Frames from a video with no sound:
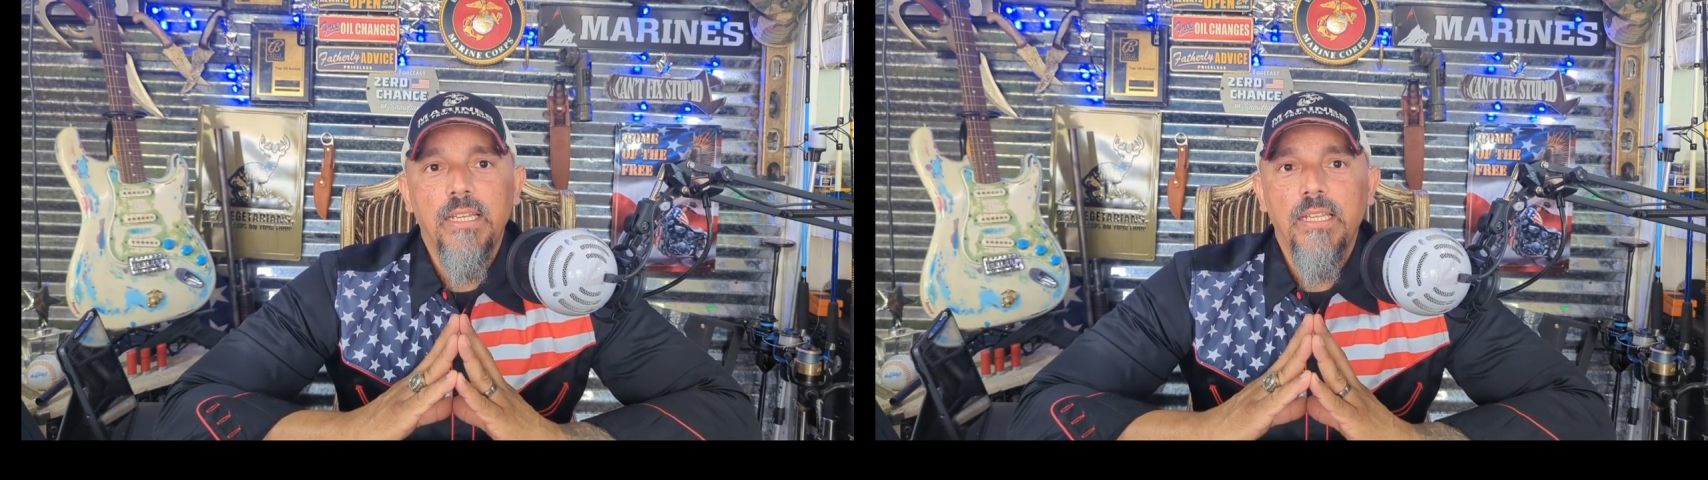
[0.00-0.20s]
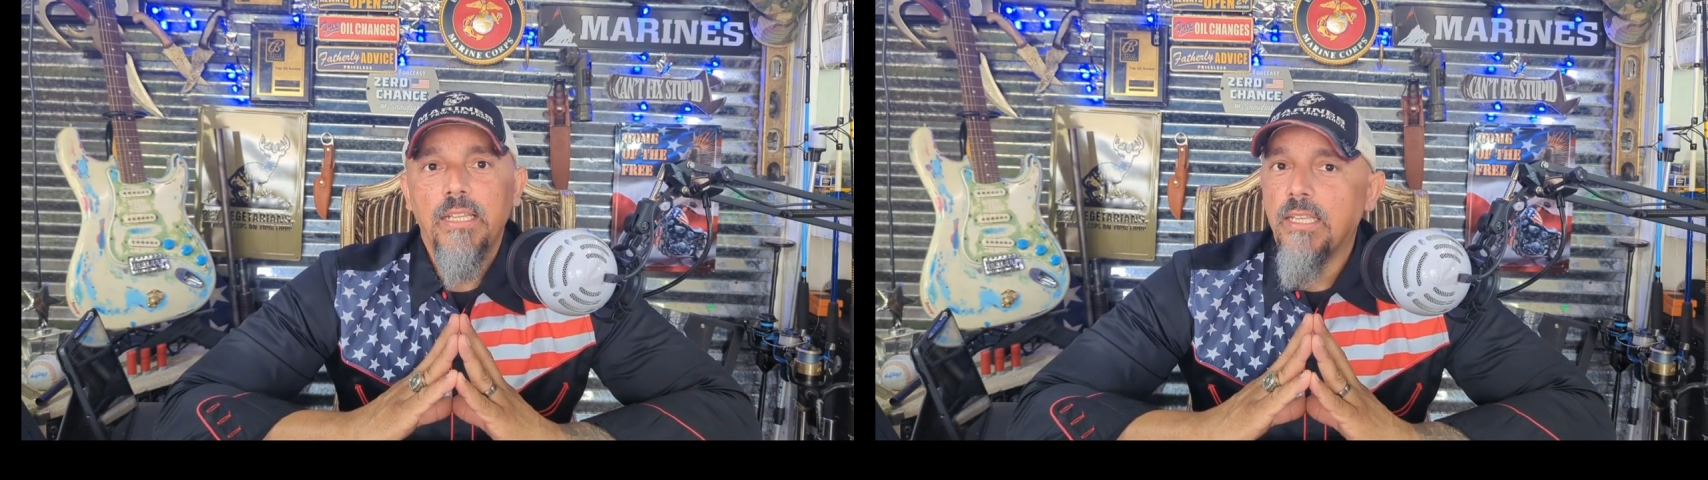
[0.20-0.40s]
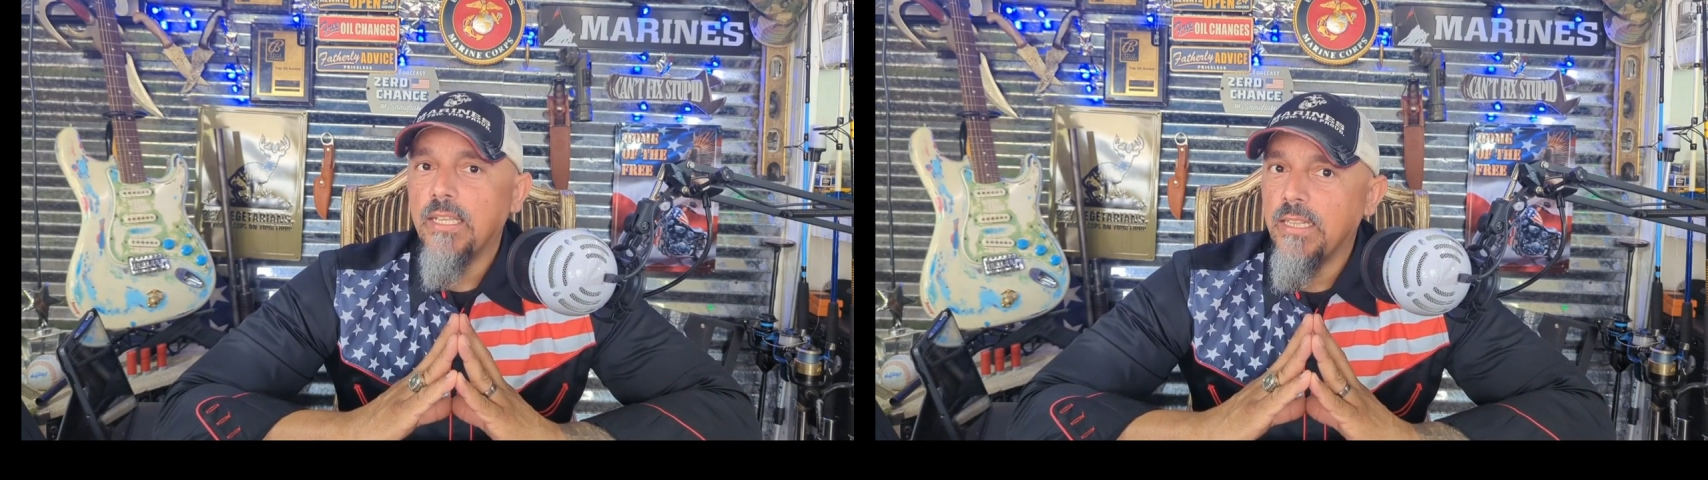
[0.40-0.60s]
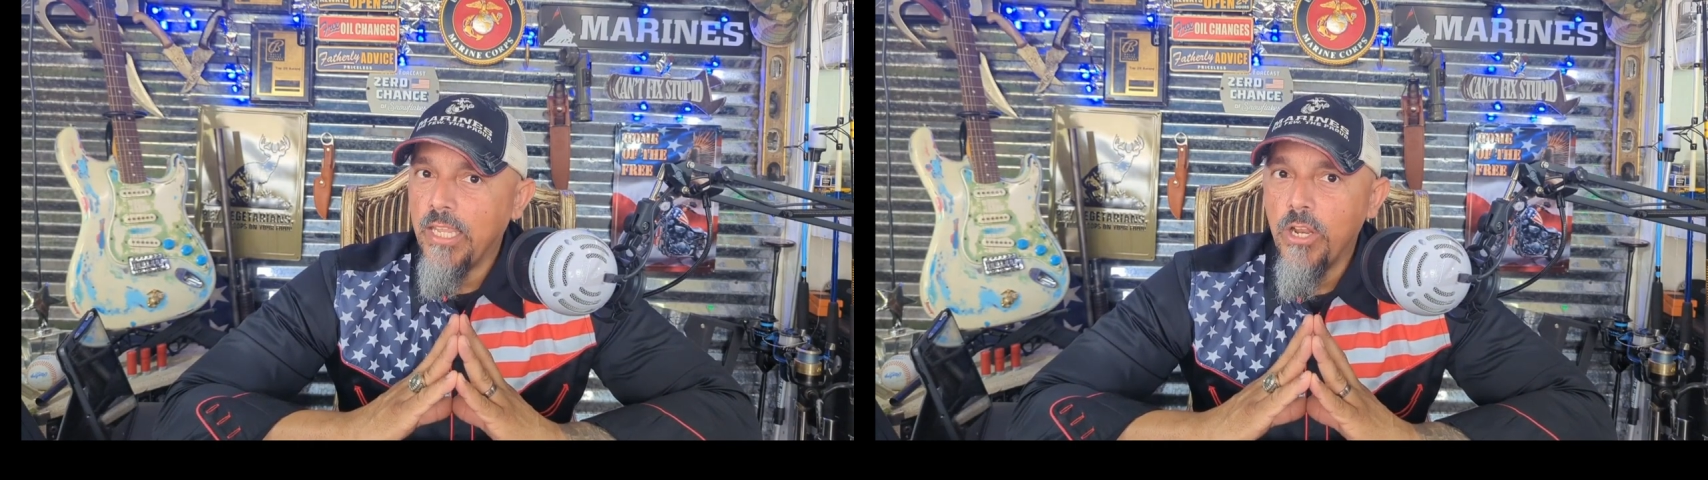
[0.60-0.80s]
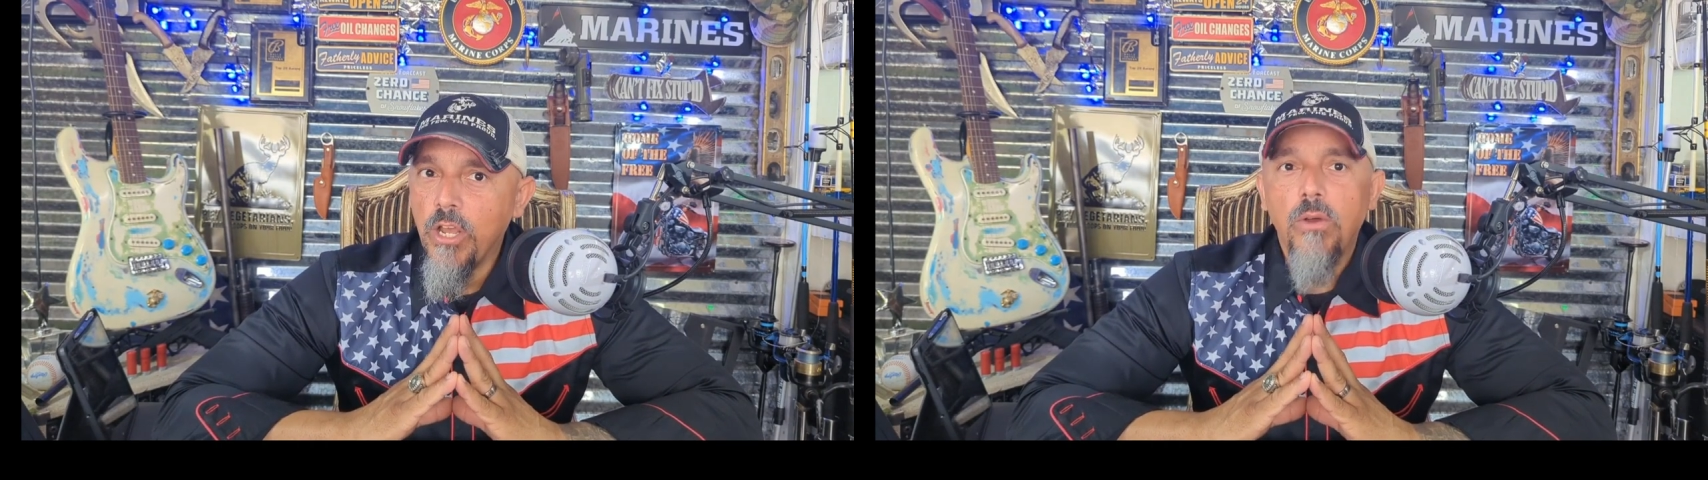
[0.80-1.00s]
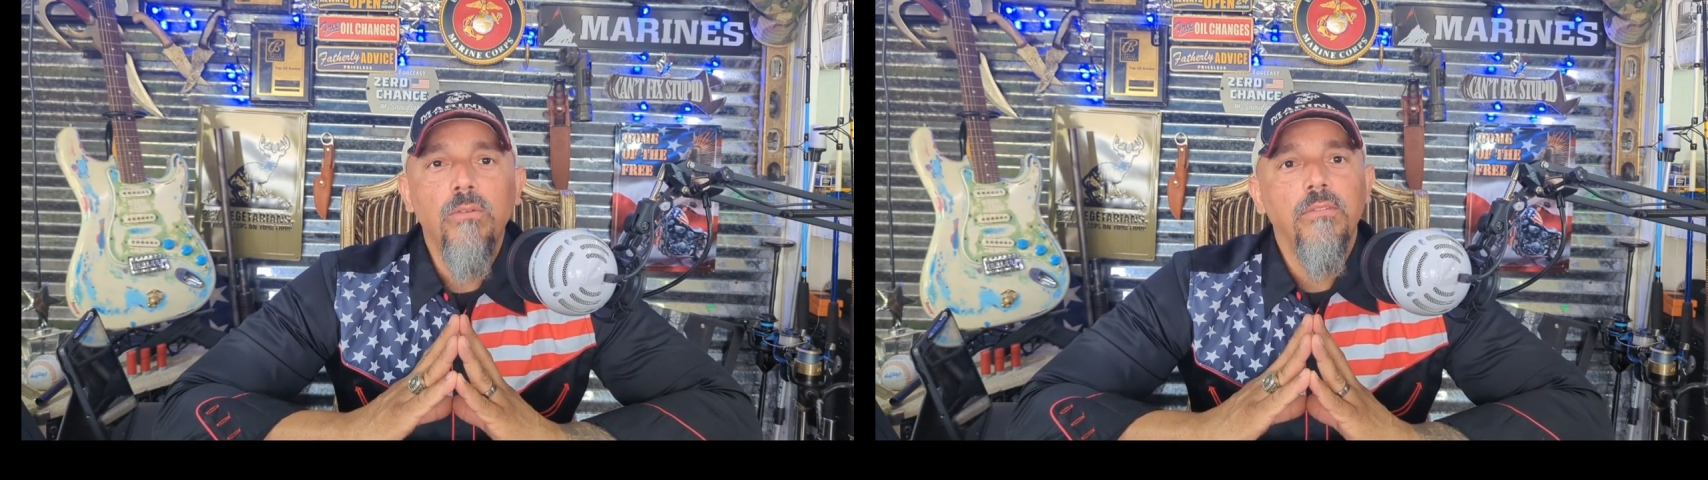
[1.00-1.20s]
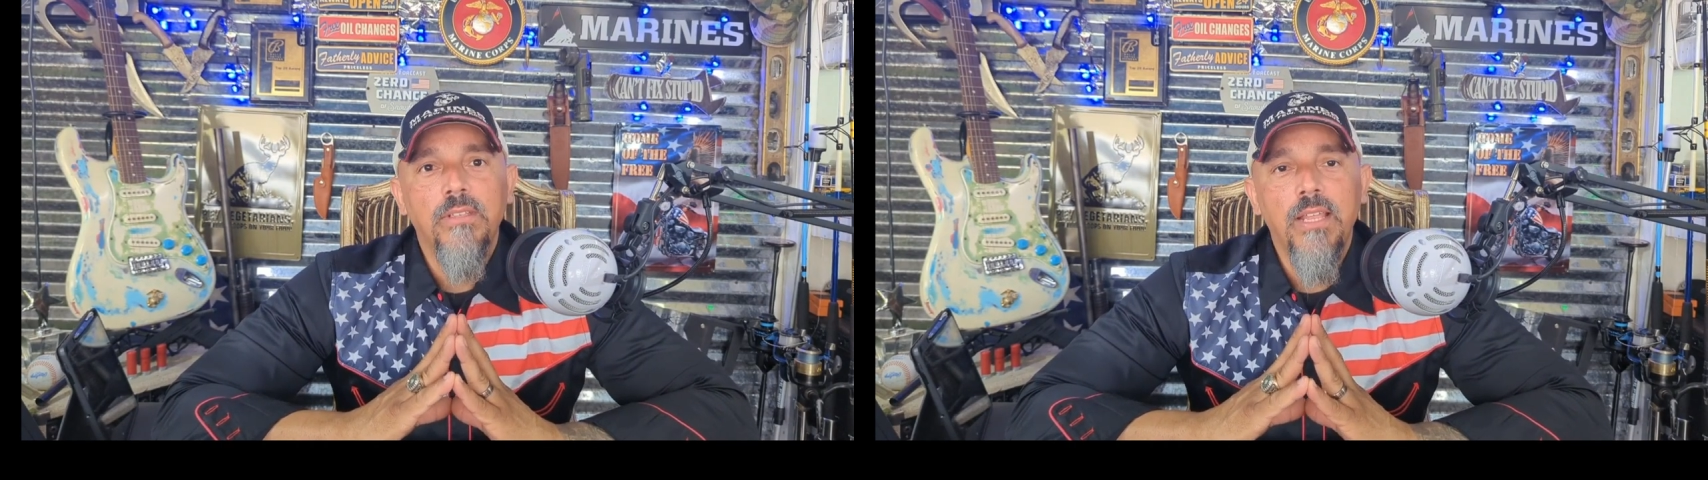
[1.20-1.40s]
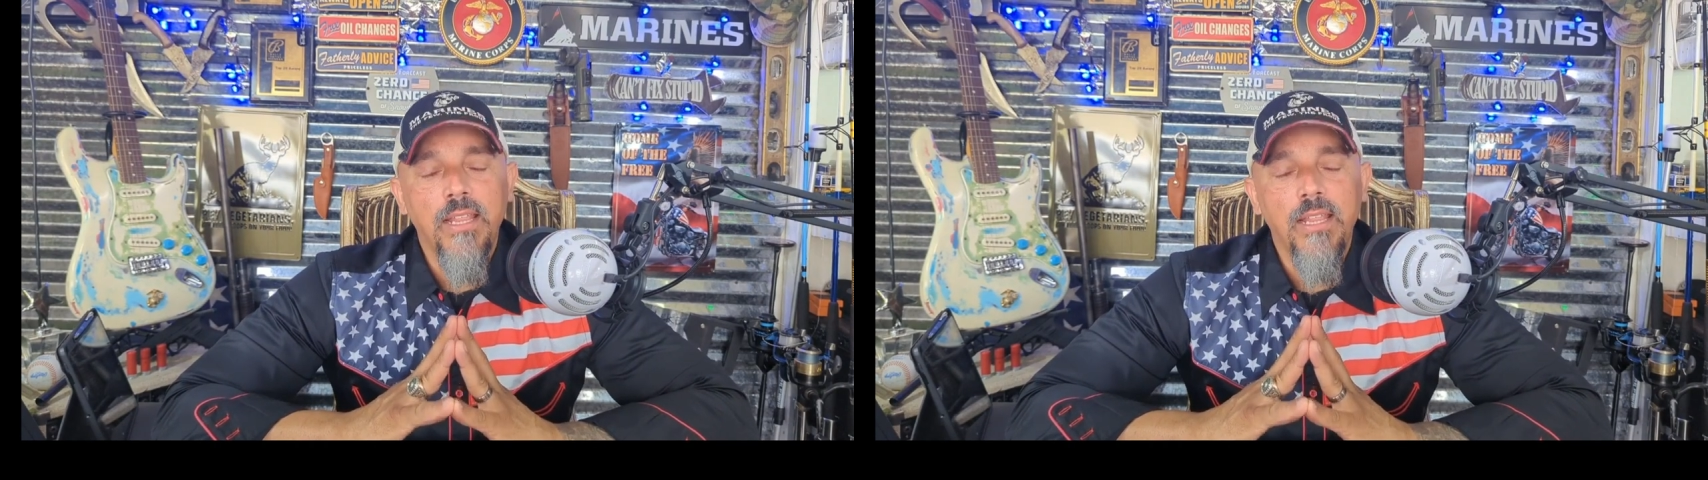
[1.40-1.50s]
do you know that the